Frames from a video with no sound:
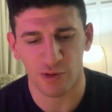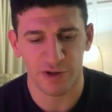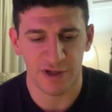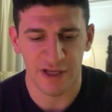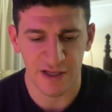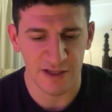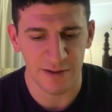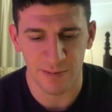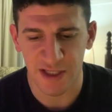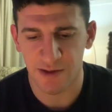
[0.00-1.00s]
ordering
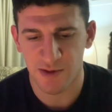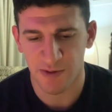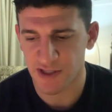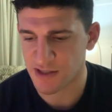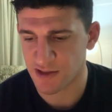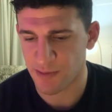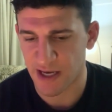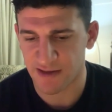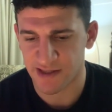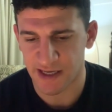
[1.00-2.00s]
a medium spicy
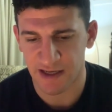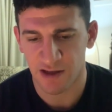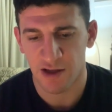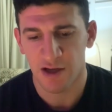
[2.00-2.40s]
pad thai